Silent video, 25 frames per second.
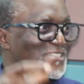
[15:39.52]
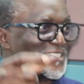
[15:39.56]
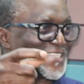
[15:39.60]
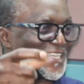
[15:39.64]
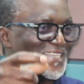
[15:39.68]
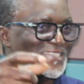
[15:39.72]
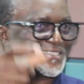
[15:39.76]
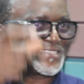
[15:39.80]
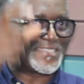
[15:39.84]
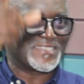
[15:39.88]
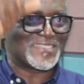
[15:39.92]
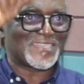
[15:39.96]

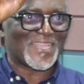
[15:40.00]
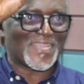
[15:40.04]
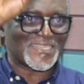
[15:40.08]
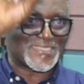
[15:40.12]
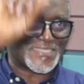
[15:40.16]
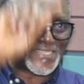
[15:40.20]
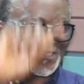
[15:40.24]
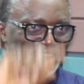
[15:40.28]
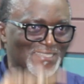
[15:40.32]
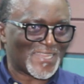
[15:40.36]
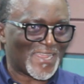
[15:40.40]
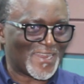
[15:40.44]
takes it
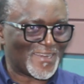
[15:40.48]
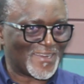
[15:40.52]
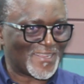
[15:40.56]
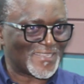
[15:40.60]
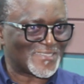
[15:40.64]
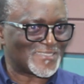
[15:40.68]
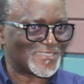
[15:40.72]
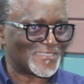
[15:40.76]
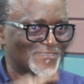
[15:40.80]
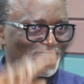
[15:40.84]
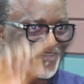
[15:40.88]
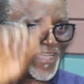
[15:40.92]
as a
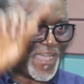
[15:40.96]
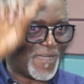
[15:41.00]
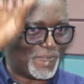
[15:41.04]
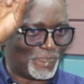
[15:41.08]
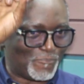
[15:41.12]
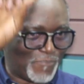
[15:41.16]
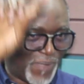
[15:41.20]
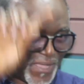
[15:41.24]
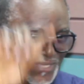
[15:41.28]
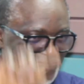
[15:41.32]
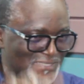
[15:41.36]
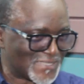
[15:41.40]
directive
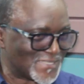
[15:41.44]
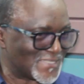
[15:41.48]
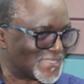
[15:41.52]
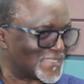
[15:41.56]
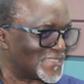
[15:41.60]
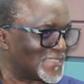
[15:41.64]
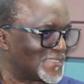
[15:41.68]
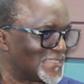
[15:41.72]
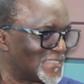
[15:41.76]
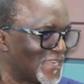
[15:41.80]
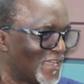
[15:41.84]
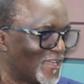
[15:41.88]
and passes
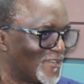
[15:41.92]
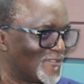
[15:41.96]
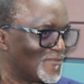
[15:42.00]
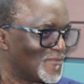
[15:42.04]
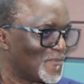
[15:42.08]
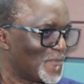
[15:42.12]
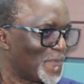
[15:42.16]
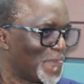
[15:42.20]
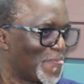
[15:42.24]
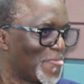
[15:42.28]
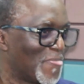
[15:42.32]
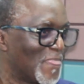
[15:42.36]
it down.
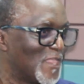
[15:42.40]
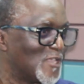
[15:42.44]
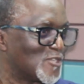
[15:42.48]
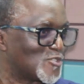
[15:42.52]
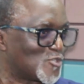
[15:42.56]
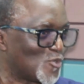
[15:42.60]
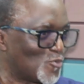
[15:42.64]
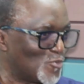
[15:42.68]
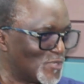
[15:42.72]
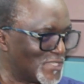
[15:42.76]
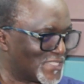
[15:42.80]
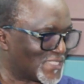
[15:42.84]

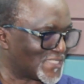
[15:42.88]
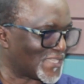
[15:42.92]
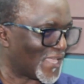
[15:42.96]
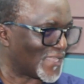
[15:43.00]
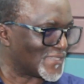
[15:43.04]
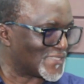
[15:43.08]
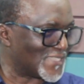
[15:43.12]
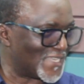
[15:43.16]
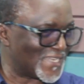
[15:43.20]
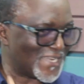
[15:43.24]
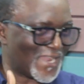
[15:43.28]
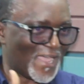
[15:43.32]
So we
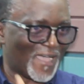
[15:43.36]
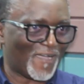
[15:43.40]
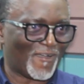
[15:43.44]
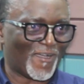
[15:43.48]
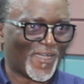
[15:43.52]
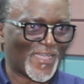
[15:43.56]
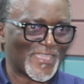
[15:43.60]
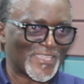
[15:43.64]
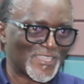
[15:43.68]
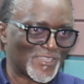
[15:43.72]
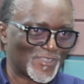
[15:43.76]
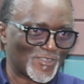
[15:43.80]
started
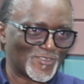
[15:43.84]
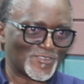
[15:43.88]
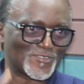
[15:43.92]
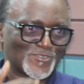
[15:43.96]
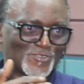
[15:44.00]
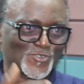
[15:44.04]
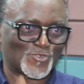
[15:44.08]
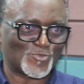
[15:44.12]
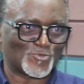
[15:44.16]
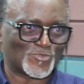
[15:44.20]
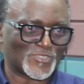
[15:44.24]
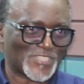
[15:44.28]

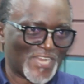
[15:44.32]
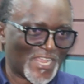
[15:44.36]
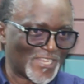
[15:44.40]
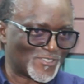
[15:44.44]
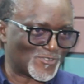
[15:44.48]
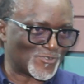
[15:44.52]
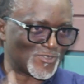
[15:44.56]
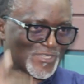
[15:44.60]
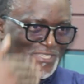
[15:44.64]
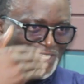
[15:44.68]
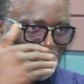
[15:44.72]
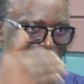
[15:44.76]
to try
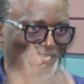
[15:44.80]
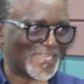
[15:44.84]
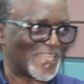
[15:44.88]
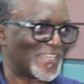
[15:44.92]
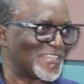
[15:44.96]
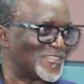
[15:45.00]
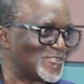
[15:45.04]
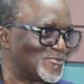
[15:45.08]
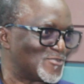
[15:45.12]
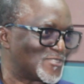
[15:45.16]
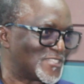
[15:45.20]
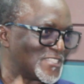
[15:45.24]
to get
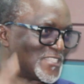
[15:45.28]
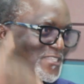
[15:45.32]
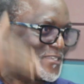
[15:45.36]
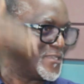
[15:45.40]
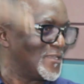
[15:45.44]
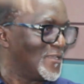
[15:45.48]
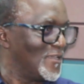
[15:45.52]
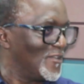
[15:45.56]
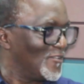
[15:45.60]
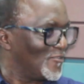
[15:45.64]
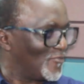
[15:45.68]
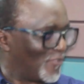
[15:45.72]
NUC
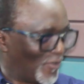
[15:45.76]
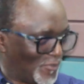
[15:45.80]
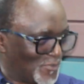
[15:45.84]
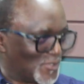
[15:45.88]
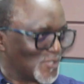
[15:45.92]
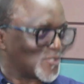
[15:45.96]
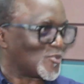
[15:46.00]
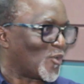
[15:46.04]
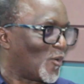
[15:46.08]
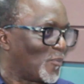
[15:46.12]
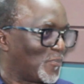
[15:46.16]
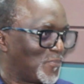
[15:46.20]
from
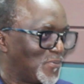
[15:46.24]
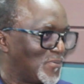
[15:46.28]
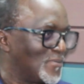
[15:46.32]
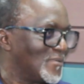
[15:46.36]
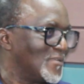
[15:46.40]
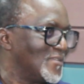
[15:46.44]
the top.